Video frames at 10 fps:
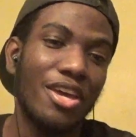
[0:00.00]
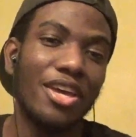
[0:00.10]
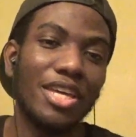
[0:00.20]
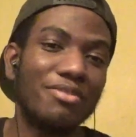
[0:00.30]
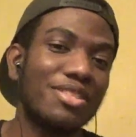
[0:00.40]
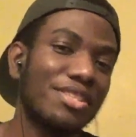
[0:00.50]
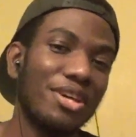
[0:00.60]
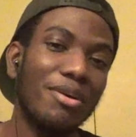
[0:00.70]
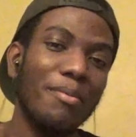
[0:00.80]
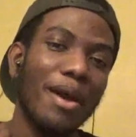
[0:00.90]
If
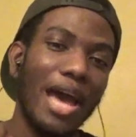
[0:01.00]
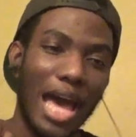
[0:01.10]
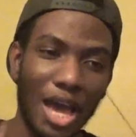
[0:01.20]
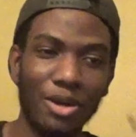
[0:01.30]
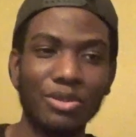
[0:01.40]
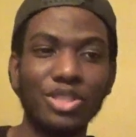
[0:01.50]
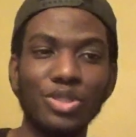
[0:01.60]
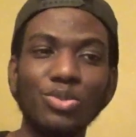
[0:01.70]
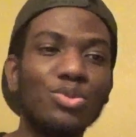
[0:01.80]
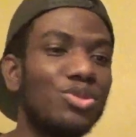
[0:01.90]
somehow
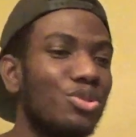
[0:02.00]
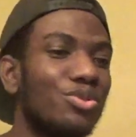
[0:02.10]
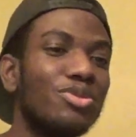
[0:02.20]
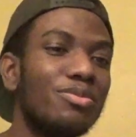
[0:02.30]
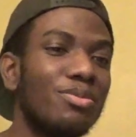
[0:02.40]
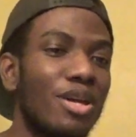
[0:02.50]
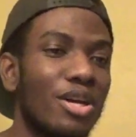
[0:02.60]
YouTube